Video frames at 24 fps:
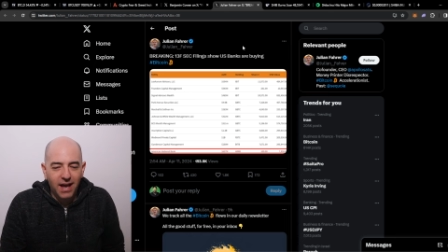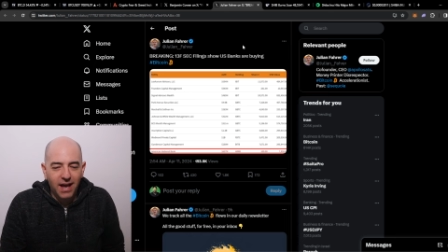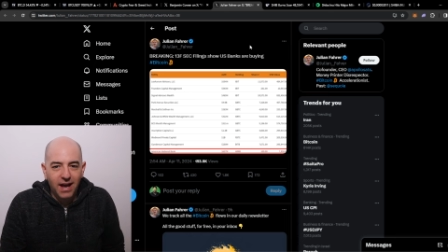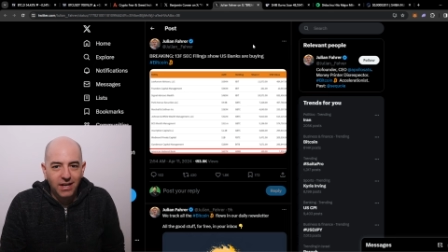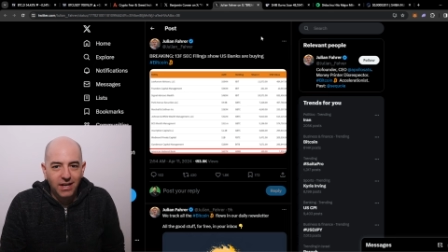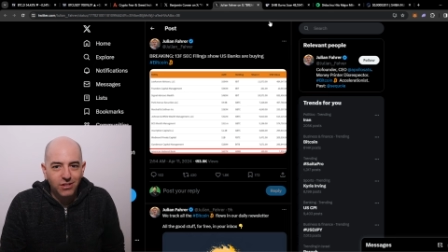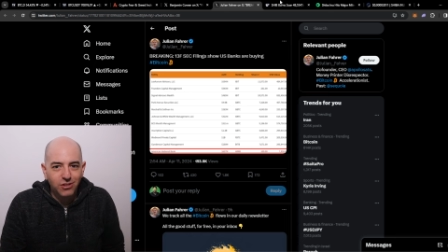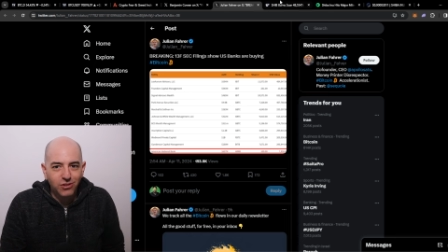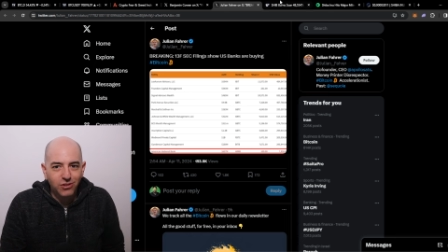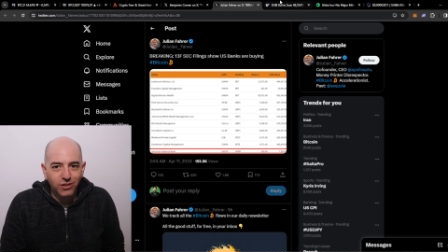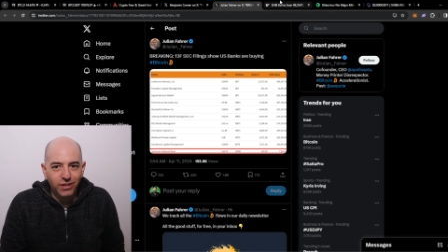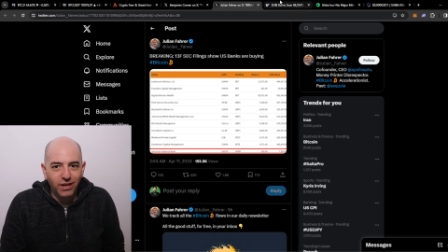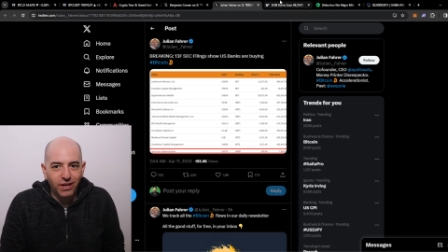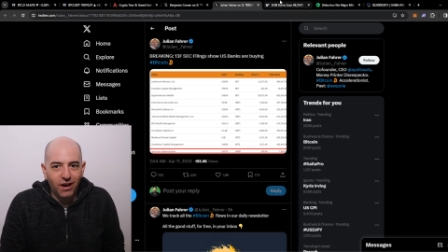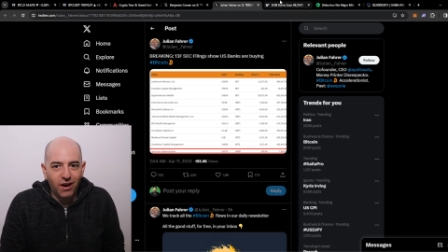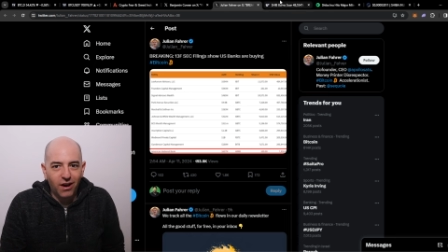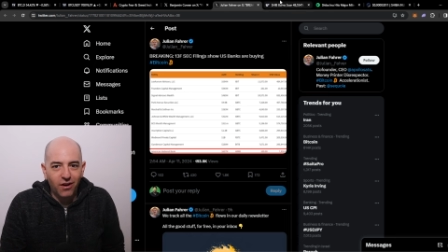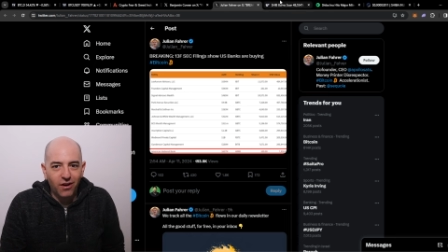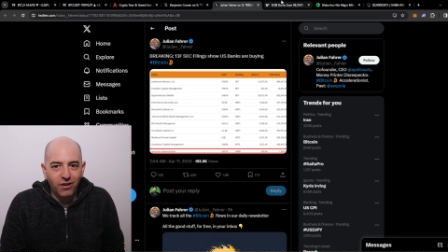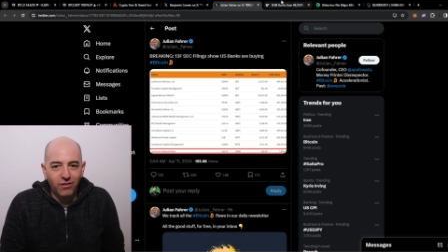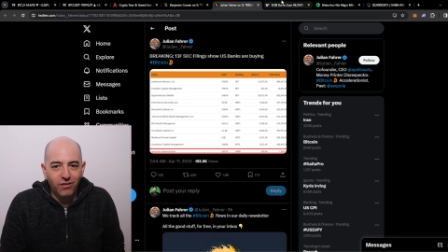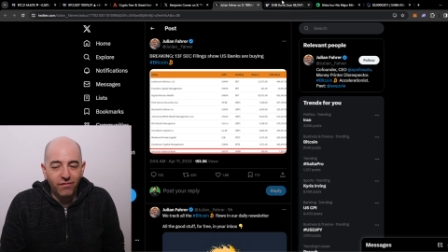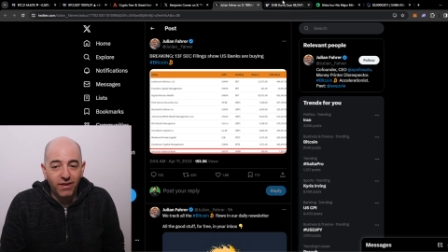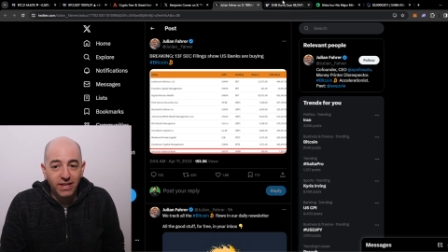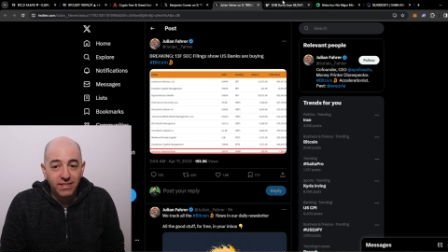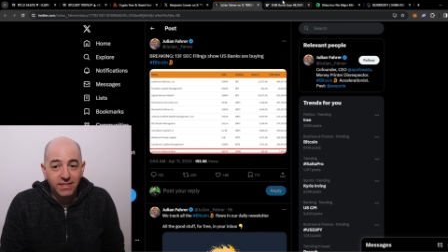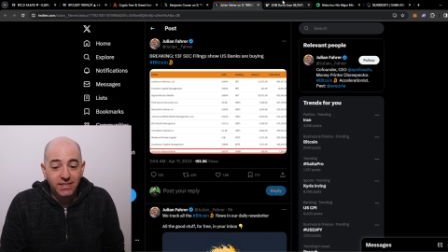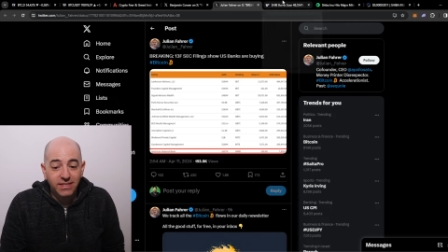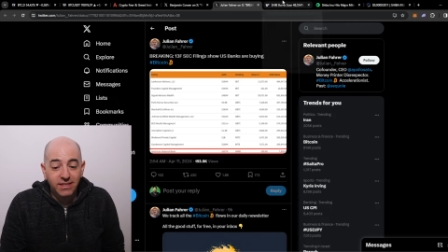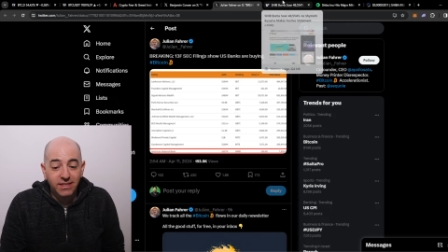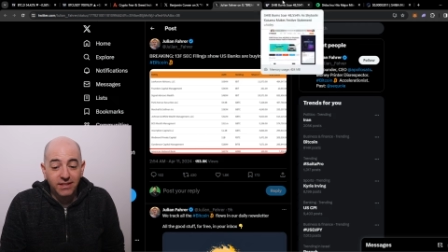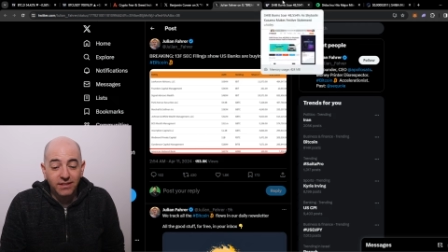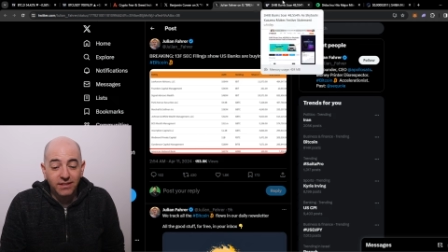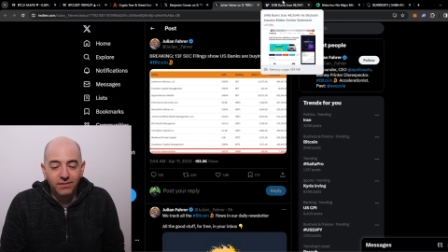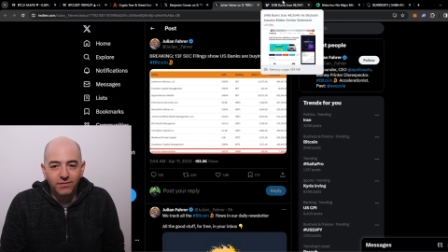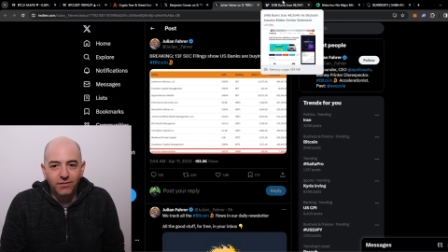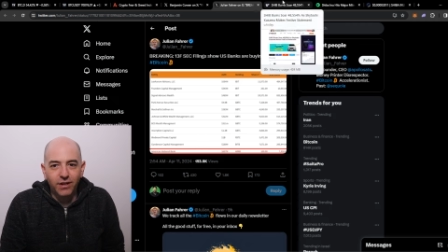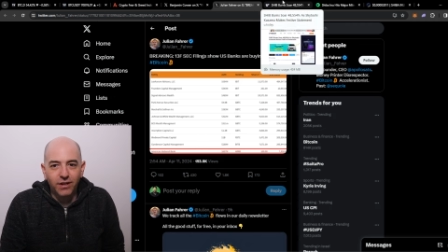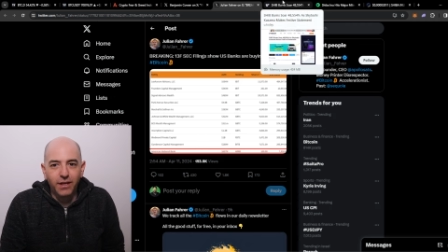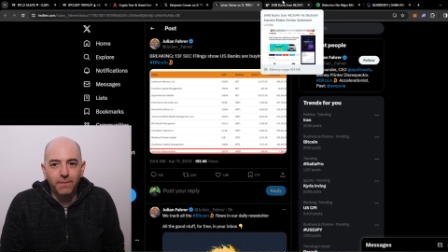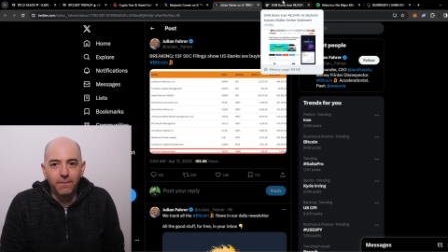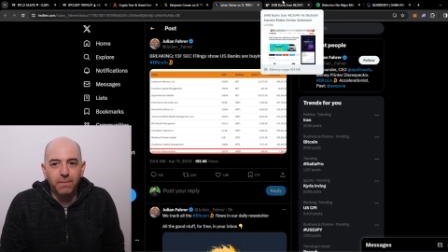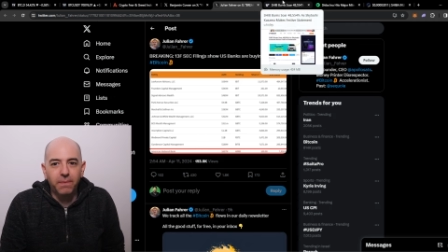actually are invested, right?